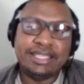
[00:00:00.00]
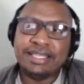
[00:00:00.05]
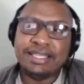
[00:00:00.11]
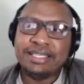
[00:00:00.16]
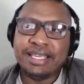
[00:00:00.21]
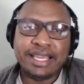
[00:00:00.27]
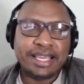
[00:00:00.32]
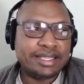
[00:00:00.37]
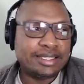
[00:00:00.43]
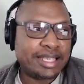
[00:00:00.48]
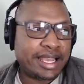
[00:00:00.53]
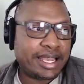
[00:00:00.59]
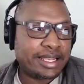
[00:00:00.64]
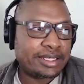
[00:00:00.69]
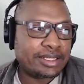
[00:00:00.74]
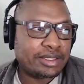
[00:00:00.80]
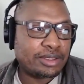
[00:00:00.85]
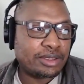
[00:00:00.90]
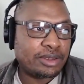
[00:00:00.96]
he gets
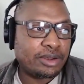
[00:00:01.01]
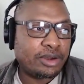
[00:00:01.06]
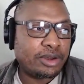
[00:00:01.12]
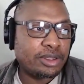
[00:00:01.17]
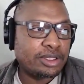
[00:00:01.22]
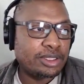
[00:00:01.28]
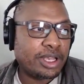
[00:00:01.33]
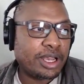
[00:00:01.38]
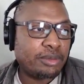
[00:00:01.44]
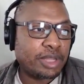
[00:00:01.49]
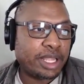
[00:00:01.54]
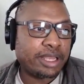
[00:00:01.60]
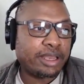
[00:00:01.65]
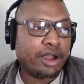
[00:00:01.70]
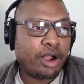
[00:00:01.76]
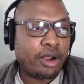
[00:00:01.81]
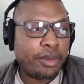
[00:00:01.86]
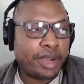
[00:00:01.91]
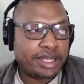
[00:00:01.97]
asked all the time like
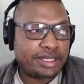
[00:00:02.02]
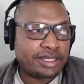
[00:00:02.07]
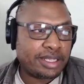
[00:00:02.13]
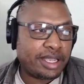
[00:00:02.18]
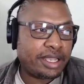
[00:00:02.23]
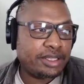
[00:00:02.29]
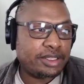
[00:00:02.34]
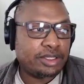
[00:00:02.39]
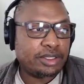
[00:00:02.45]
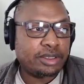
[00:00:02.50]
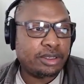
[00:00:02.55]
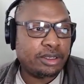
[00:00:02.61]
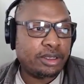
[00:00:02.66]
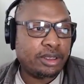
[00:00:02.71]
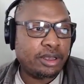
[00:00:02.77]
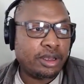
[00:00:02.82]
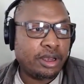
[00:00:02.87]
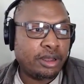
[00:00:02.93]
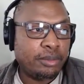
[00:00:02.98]
are my sights
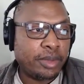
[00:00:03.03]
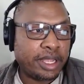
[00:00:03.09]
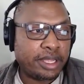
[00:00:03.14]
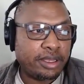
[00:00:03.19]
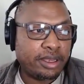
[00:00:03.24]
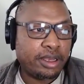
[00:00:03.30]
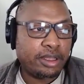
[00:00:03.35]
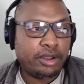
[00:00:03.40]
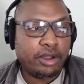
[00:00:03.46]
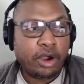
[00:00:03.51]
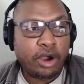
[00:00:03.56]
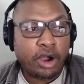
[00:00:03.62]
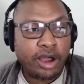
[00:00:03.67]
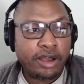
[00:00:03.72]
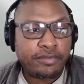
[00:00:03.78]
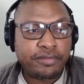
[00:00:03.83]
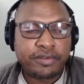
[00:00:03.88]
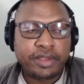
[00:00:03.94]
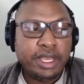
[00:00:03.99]
on my gun
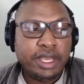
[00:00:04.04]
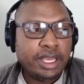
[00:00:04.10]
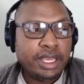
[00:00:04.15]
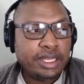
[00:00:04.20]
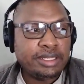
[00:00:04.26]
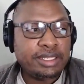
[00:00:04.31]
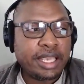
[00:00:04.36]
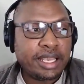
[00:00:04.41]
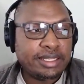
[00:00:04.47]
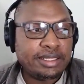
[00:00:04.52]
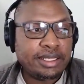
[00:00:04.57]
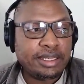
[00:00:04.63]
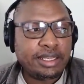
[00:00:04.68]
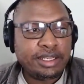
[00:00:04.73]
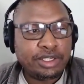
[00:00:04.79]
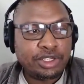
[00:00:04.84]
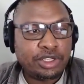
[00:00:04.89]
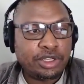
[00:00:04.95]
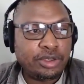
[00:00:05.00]
off he takes it,
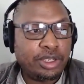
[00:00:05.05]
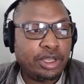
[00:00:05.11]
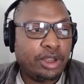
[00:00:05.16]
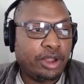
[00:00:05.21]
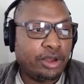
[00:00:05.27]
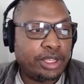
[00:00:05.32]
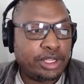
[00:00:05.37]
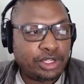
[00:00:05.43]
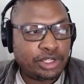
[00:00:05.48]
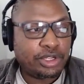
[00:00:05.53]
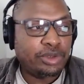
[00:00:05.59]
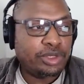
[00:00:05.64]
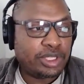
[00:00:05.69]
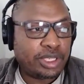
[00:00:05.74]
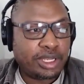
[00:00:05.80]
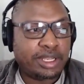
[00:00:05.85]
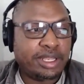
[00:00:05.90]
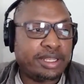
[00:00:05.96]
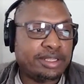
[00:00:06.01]
he shoot, you know, he shoots Perfectly it and